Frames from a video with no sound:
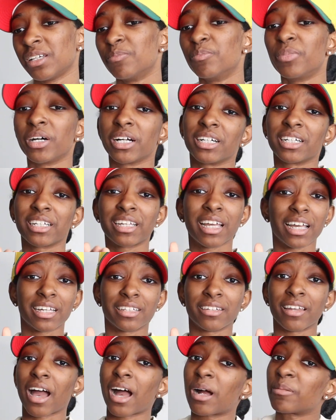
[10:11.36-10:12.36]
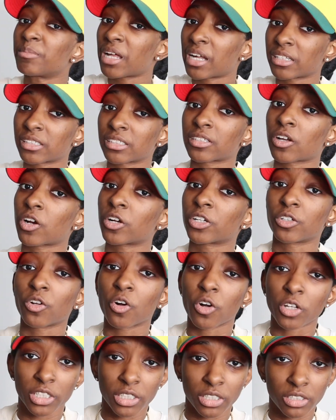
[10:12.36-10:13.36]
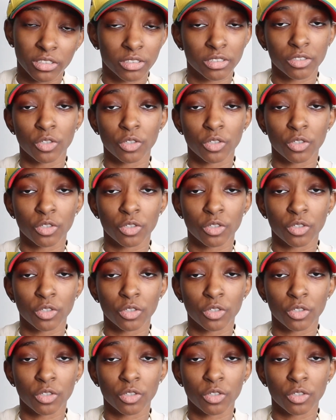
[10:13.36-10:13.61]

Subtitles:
But again, I'm not the target audience.